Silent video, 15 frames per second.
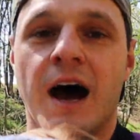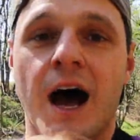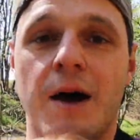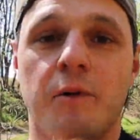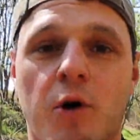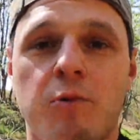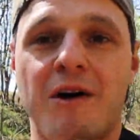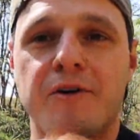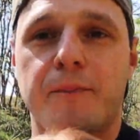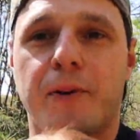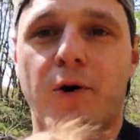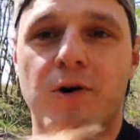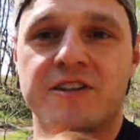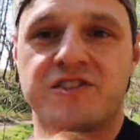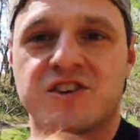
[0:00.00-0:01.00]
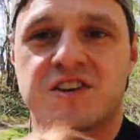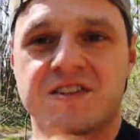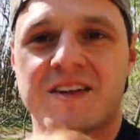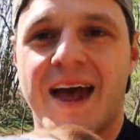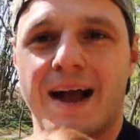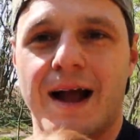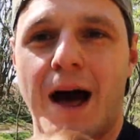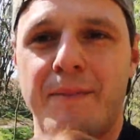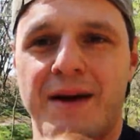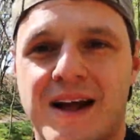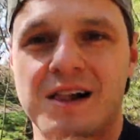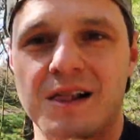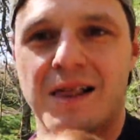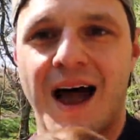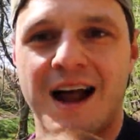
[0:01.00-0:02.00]
or whether Paul is just saying, I'm
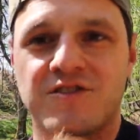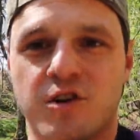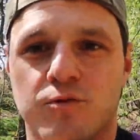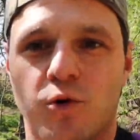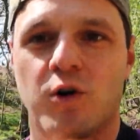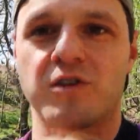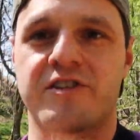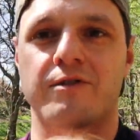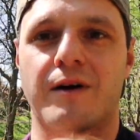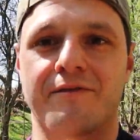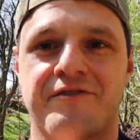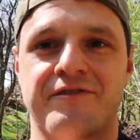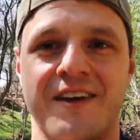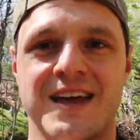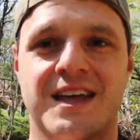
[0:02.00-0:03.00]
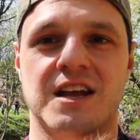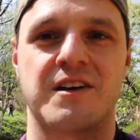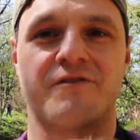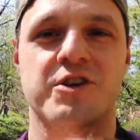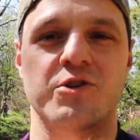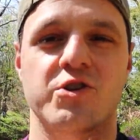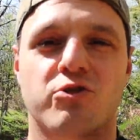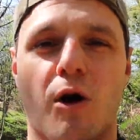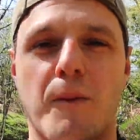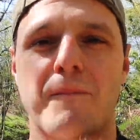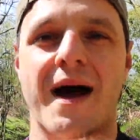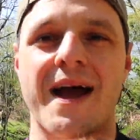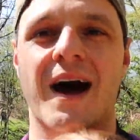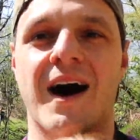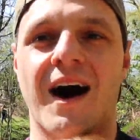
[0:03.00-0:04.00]
inclined towards you, I'm thinking of you, you're on
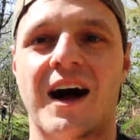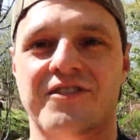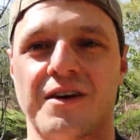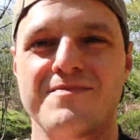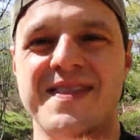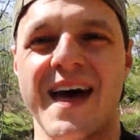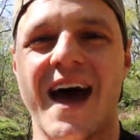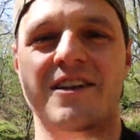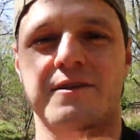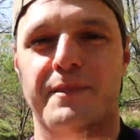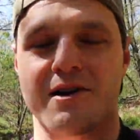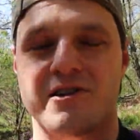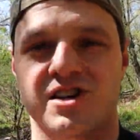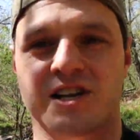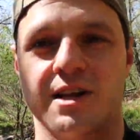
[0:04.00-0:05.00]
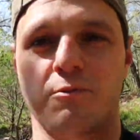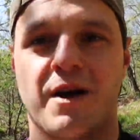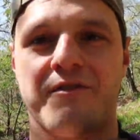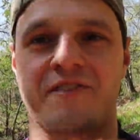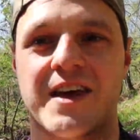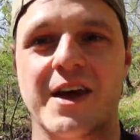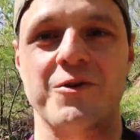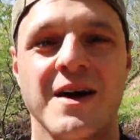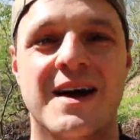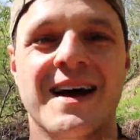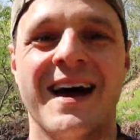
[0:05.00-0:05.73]
my heart, I'm there spiritually with you.